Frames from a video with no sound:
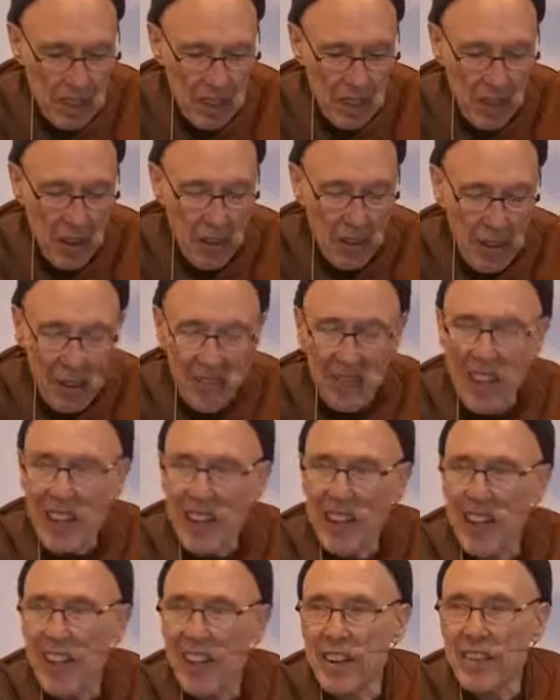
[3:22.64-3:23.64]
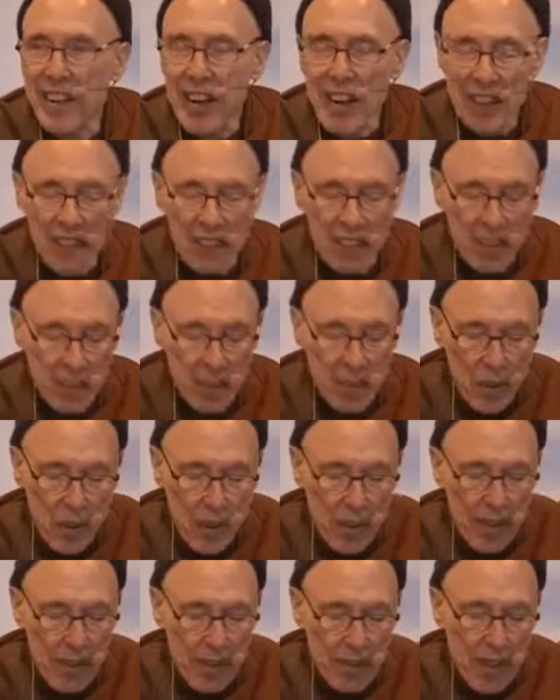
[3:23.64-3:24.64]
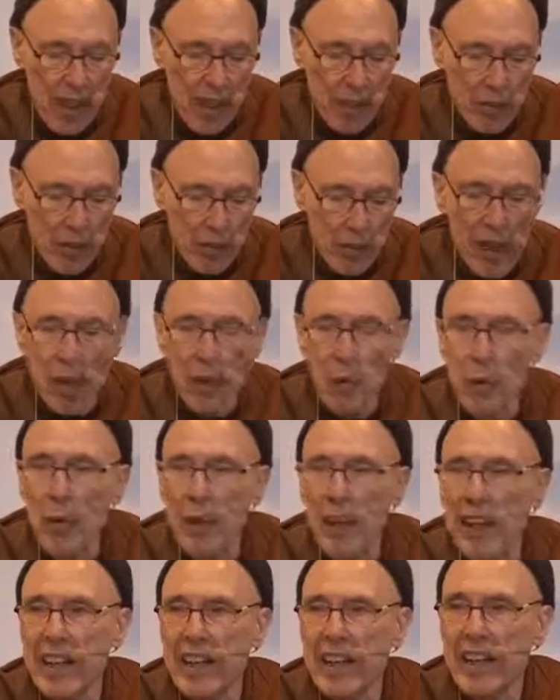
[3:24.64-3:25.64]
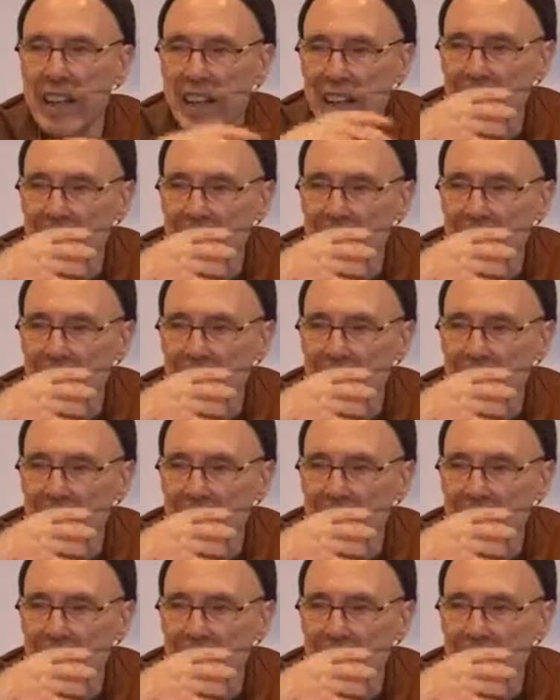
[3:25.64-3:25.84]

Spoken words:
Okay, then in a rather long and roundabout way,